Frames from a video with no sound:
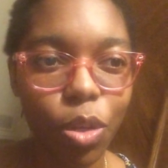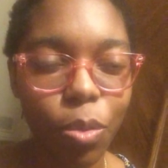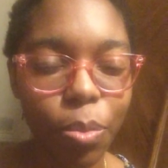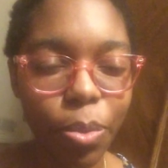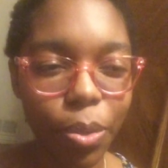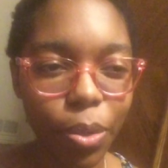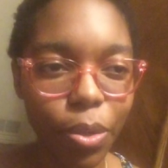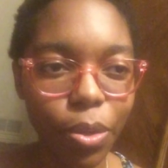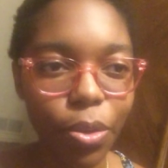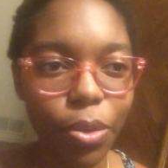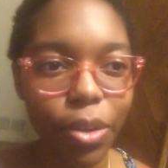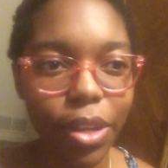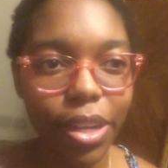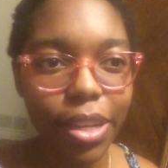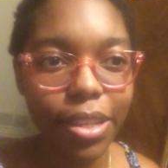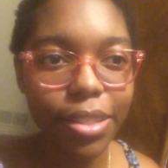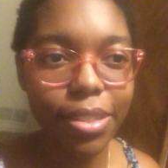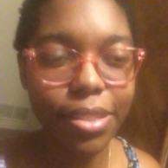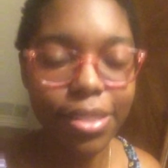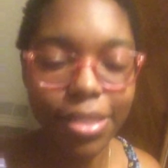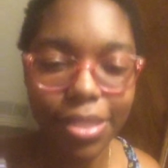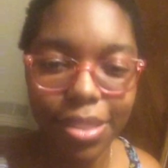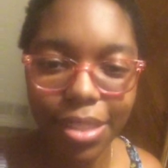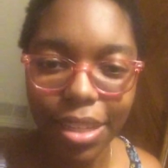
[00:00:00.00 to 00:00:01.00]

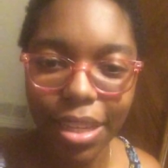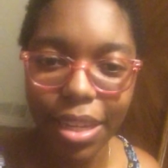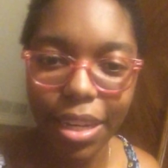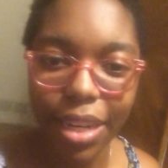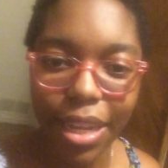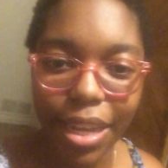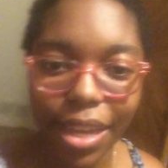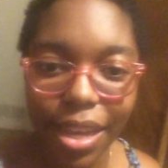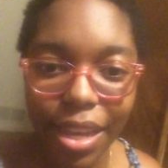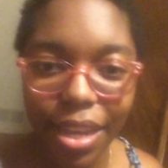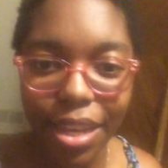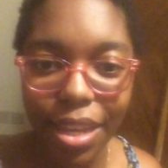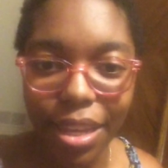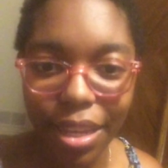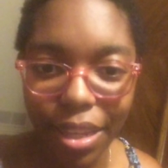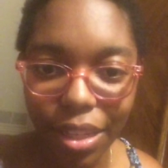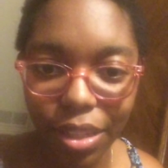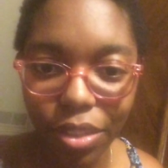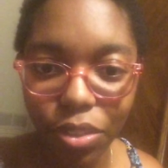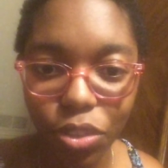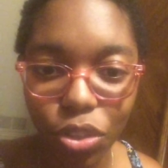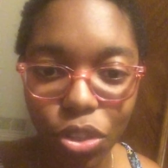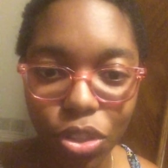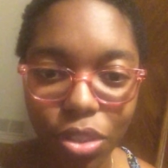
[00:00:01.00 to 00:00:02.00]
progress in
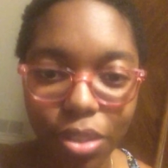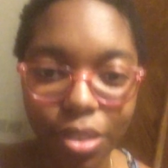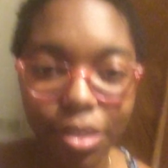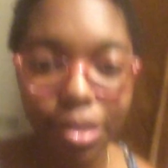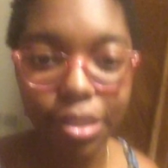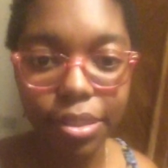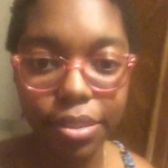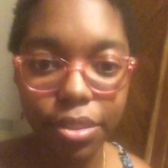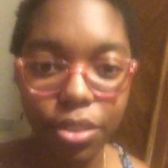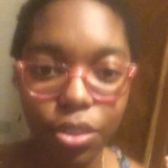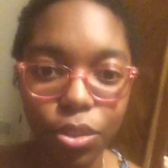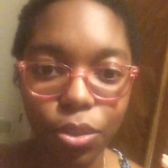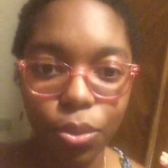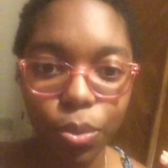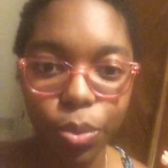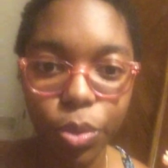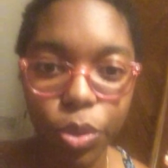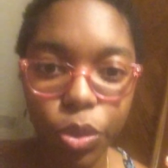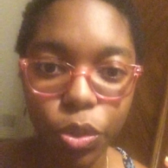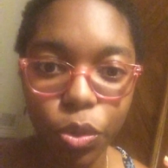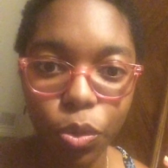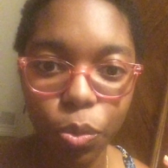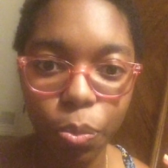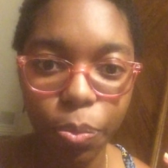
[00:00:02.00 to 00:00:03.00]
age to
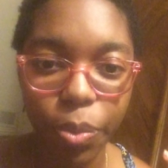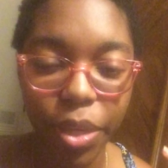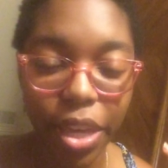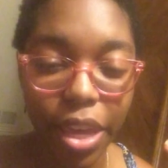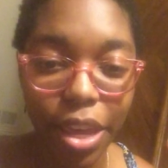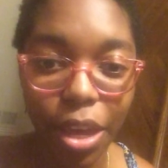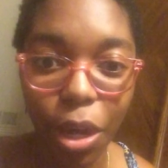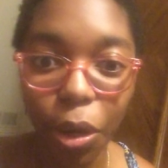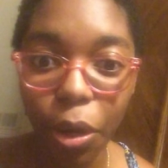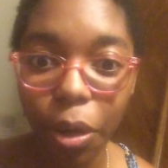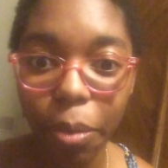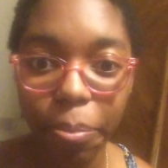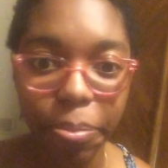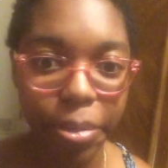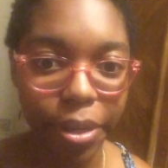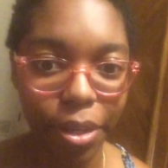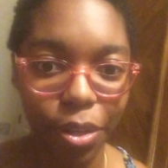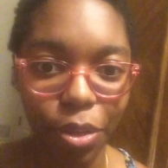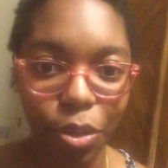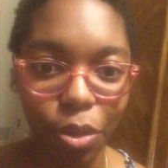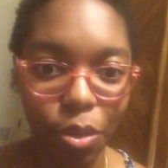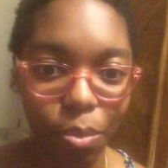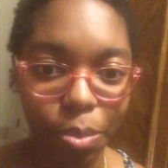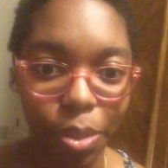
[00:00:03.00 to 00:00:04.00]
care
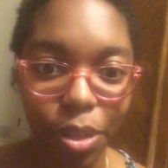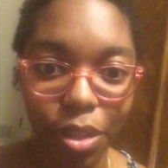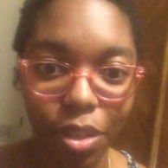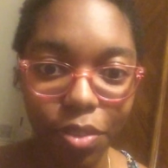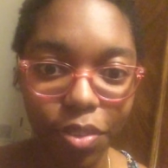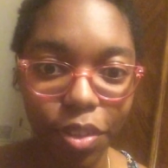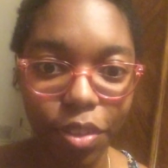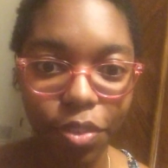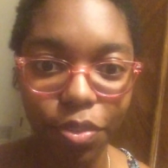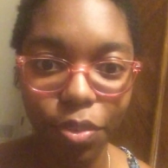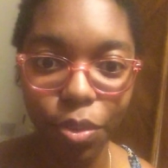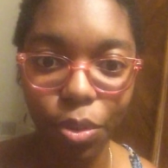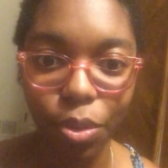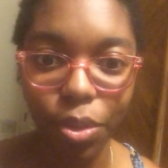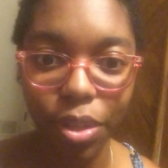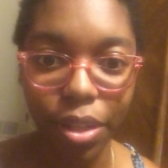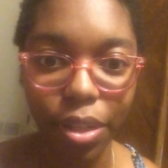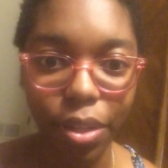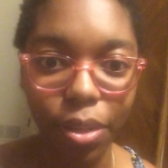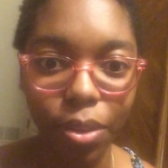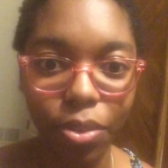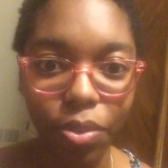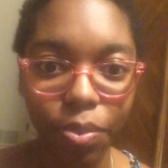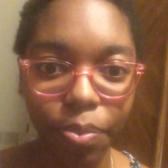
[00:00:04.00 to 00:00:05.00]
about your pelvic floor
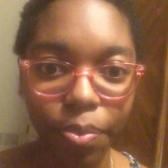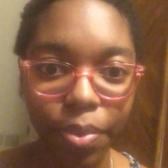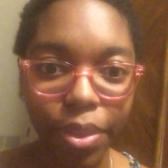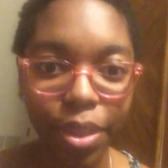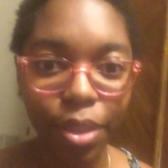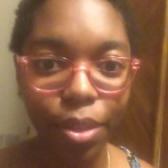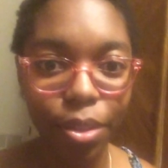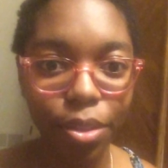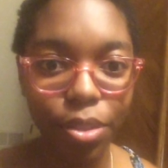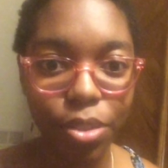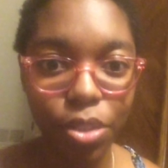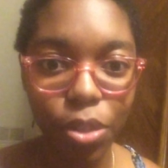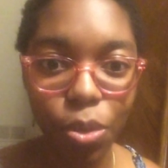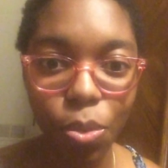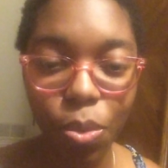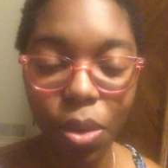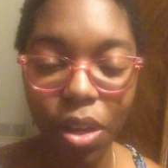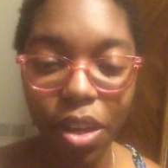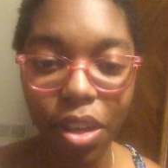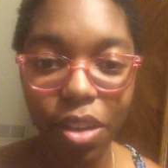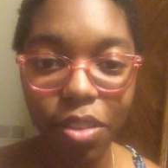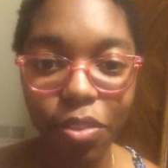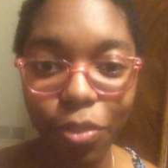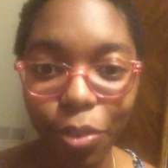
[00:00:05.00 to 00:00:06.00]
health. Don't
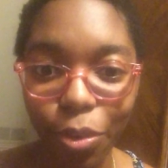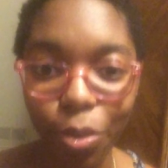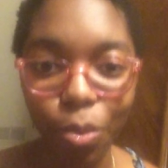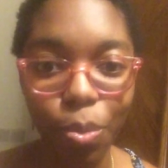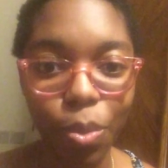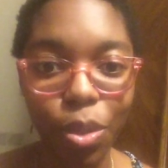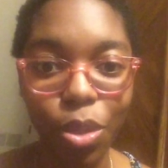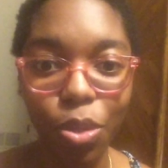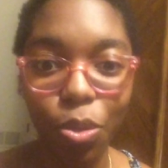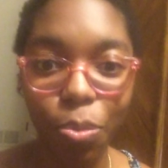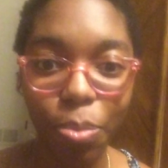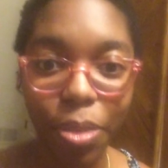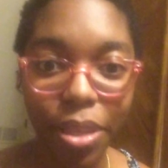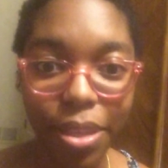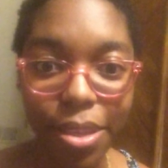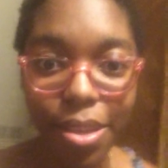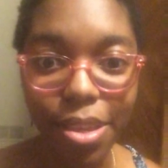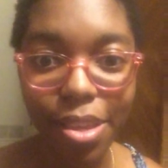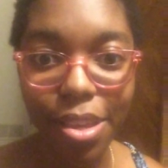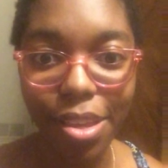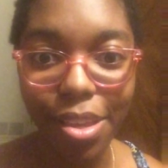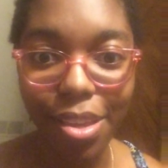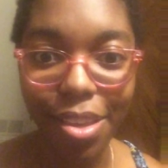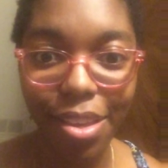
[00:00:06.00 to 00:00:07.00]
hover when you
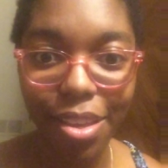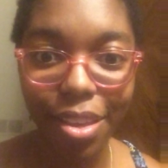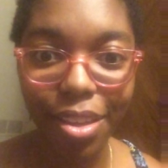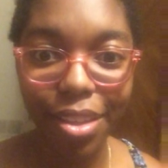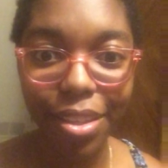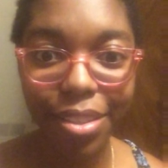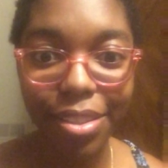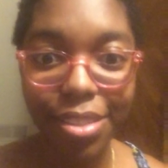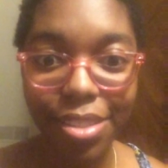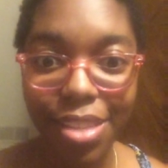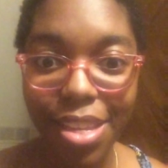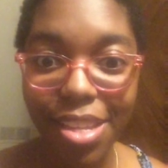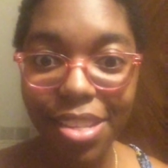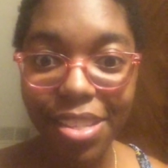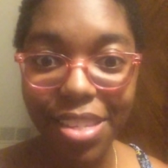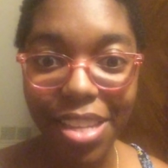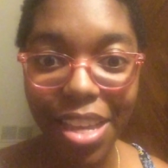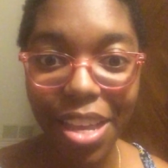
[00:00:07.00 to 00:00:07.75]
pee. Sit